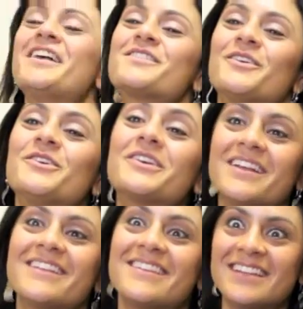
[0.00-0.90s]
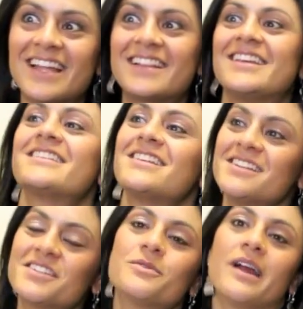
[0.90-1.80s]
So you can see like the
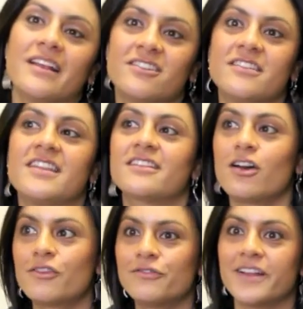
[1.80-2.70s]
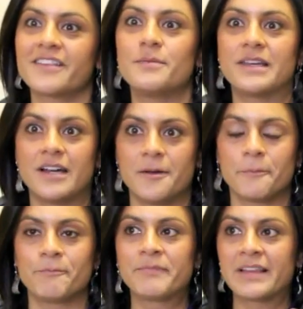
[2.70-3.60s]
extent to which these conflicts
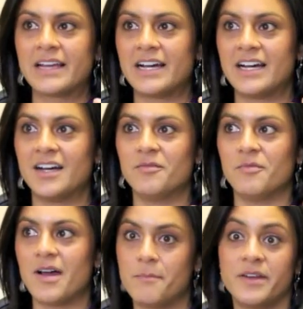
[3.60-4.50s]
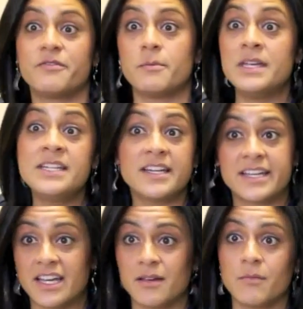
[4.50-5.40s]
become a bit of a media
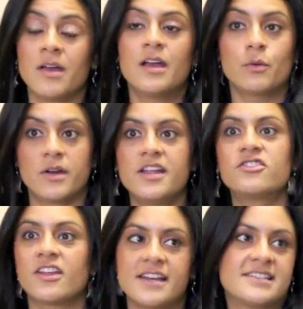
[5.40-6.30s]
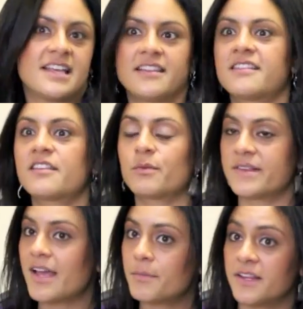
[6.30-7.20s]
game, where each side is saying this is
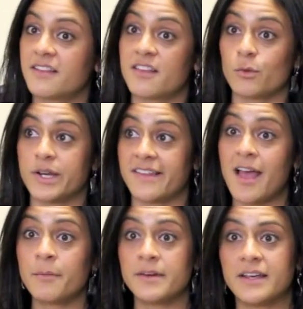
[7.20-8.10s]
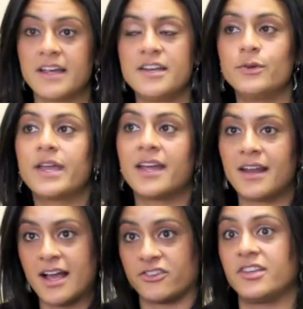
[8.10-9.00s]
what's happening, this is what's happening, and you can't
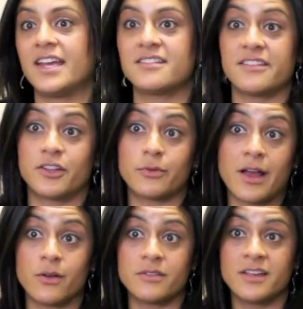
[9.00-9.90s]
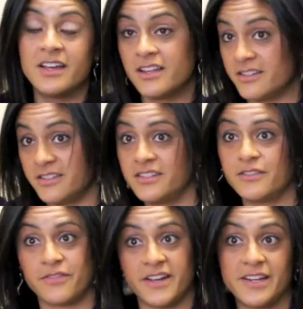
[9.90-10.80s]
actually get to the ground to
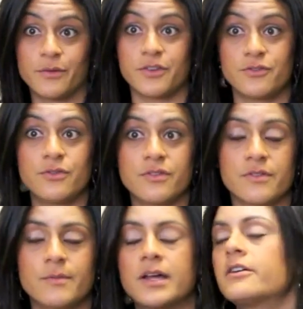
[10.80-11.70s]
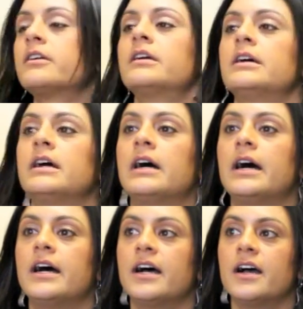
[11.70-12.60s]
find out the truth of the matter.
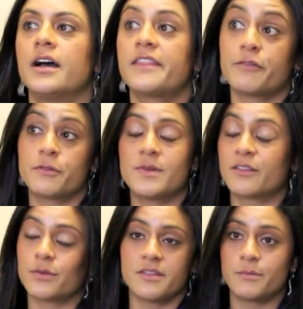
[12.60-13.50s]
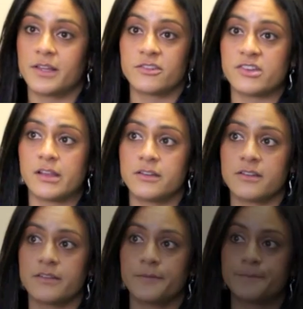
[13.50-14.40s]
That for me is one of the biggest
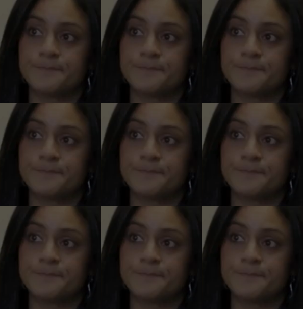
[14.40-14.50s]
challenges.